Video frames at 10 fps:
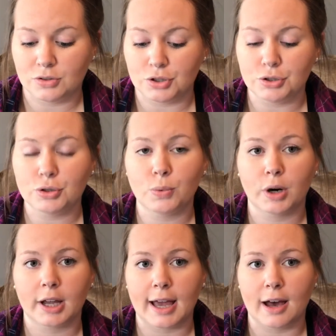Do you
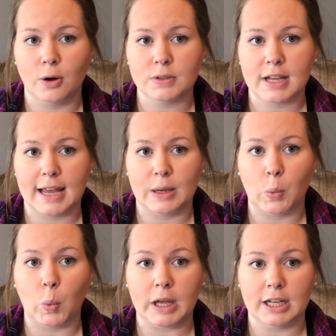work out
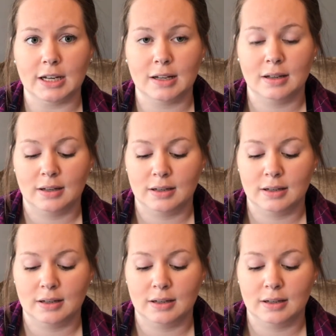and when?